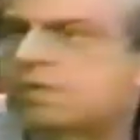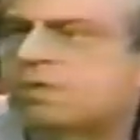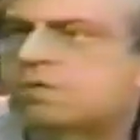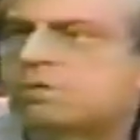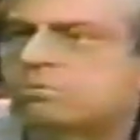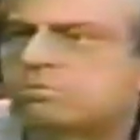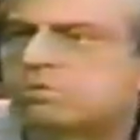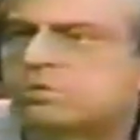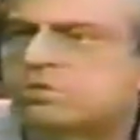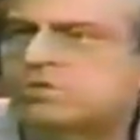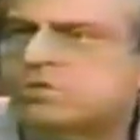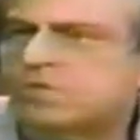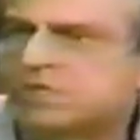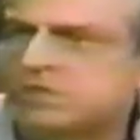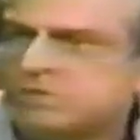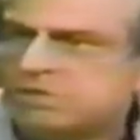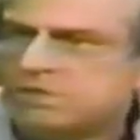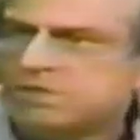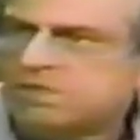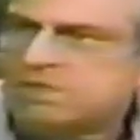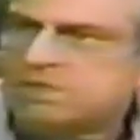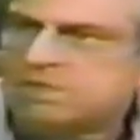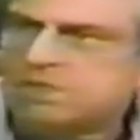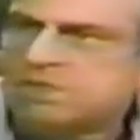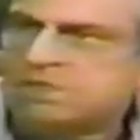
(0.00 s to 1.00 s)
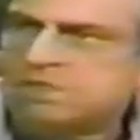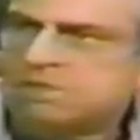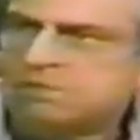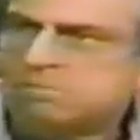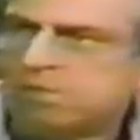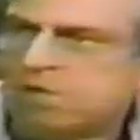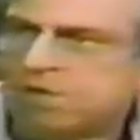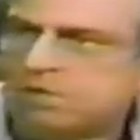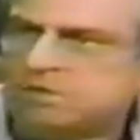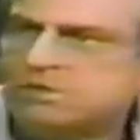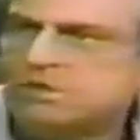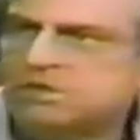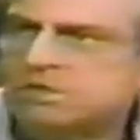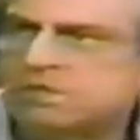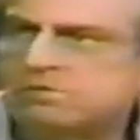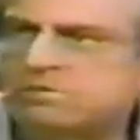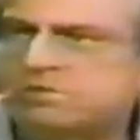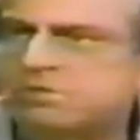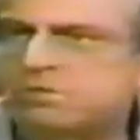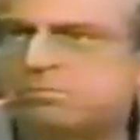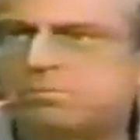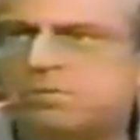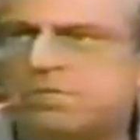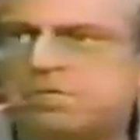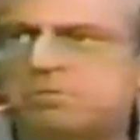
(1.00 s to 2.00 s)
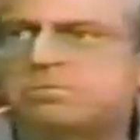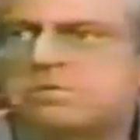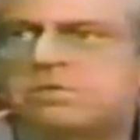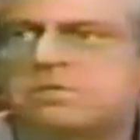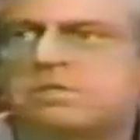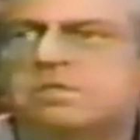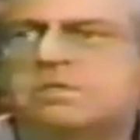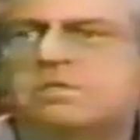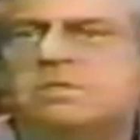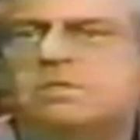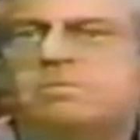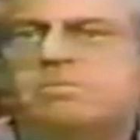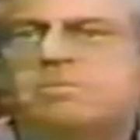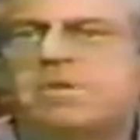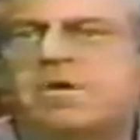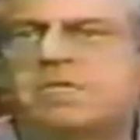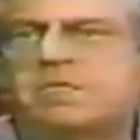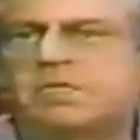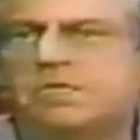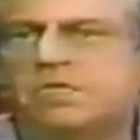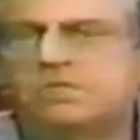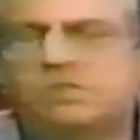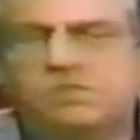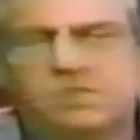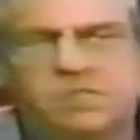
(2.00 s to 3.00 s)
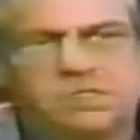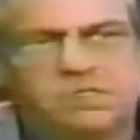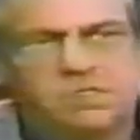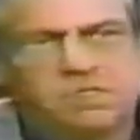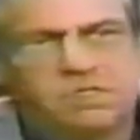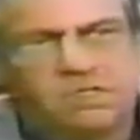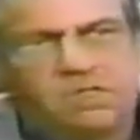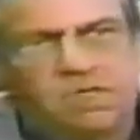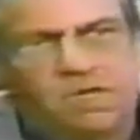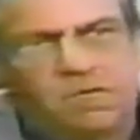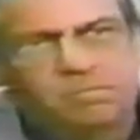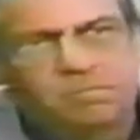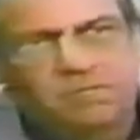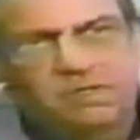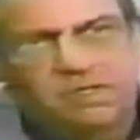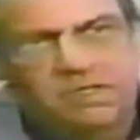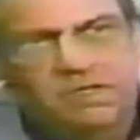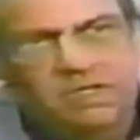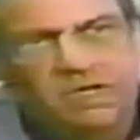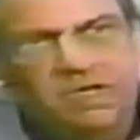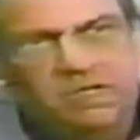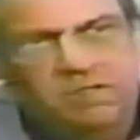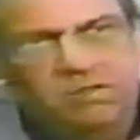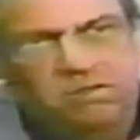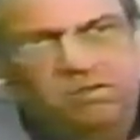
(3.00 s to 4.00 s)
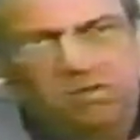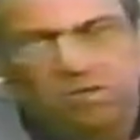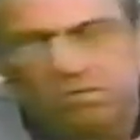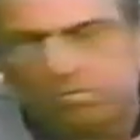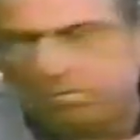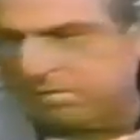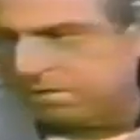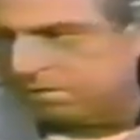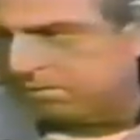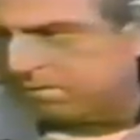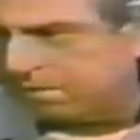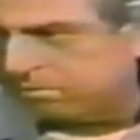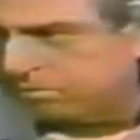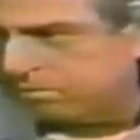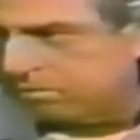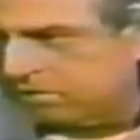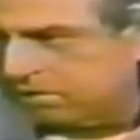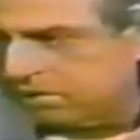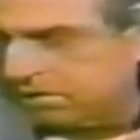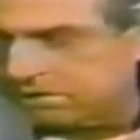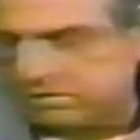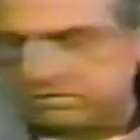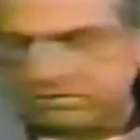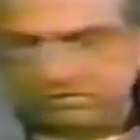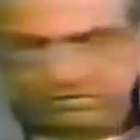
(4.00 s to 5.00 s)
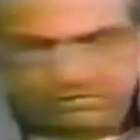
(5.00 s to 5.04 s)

resisted the debauching of his people by the East India Company and their opium imports,